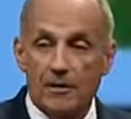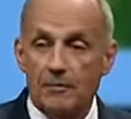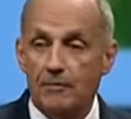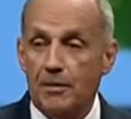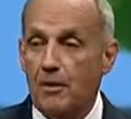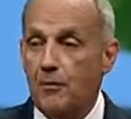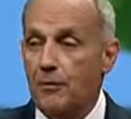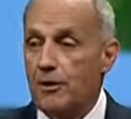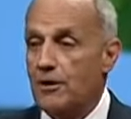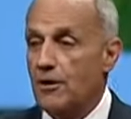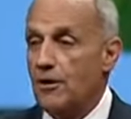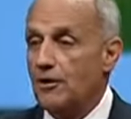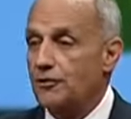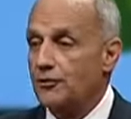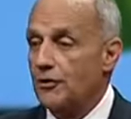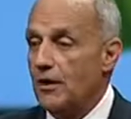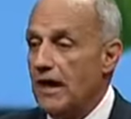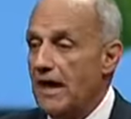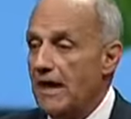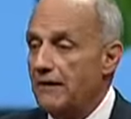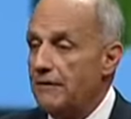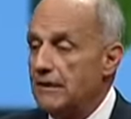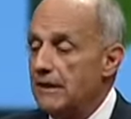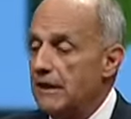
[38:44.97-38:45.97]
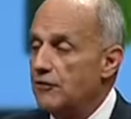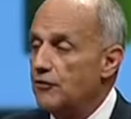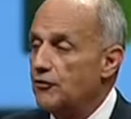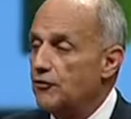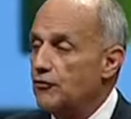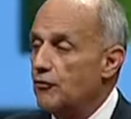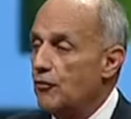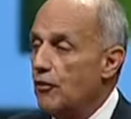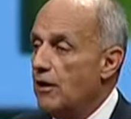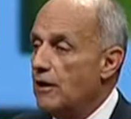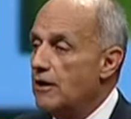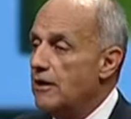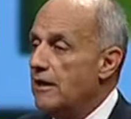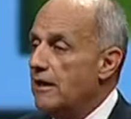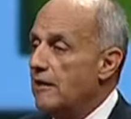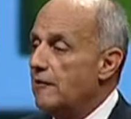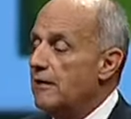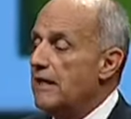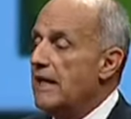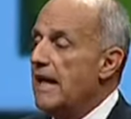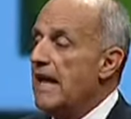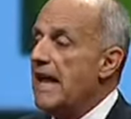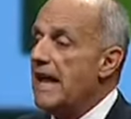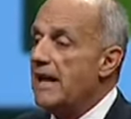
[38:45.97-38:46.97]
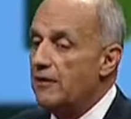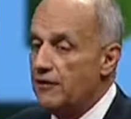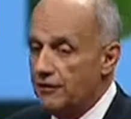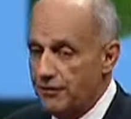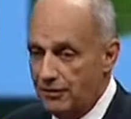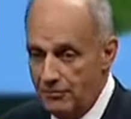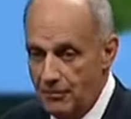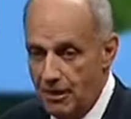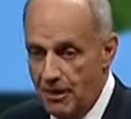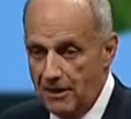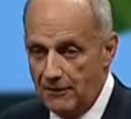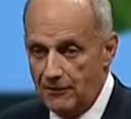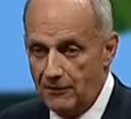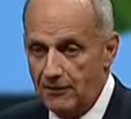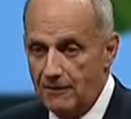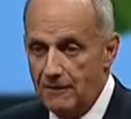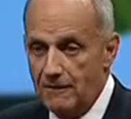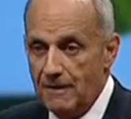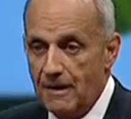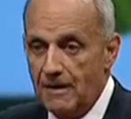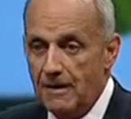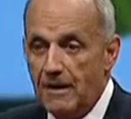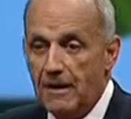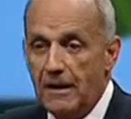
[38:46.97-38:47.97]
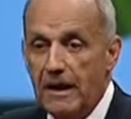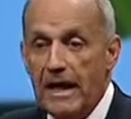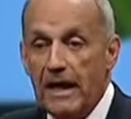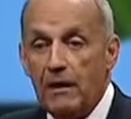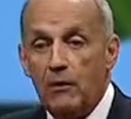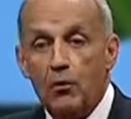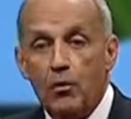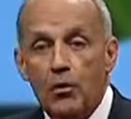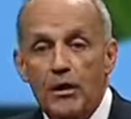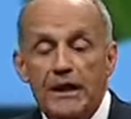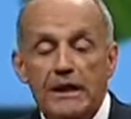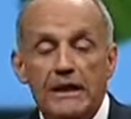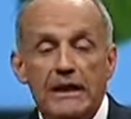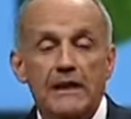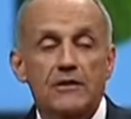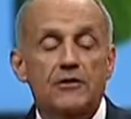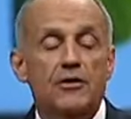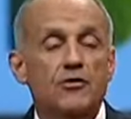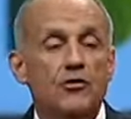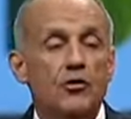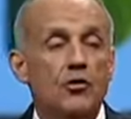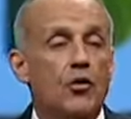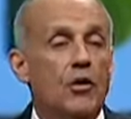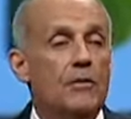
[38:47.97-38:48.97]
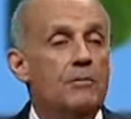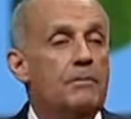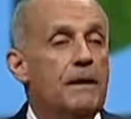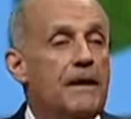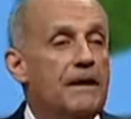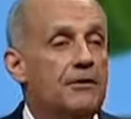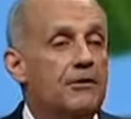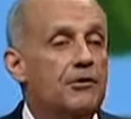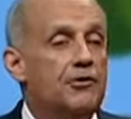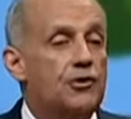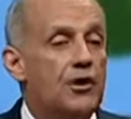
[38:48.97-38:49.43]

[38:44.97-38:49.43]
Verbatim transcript: but we also have an extraordinary health model. And we need to do a better